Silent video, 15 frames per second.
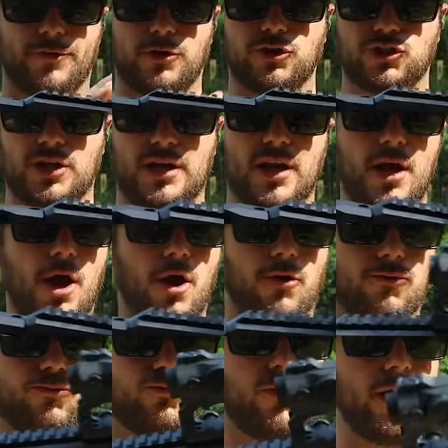version,
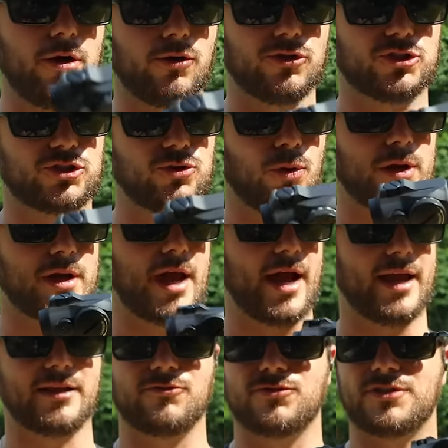real short
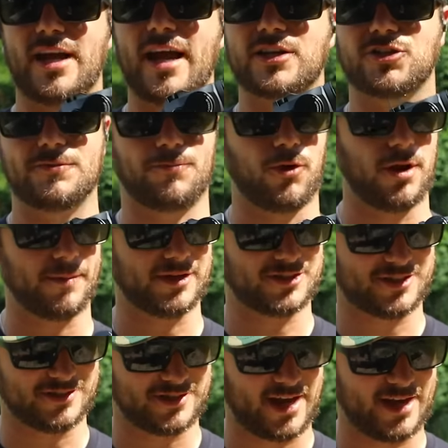guy. It was actually pretty
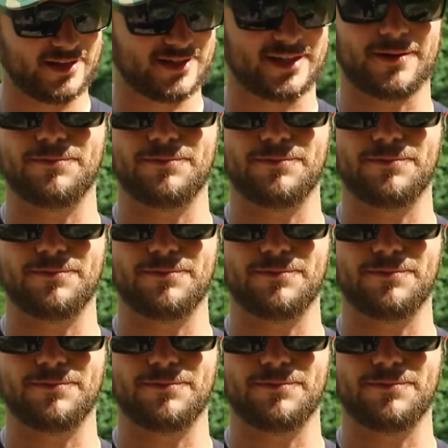much designed to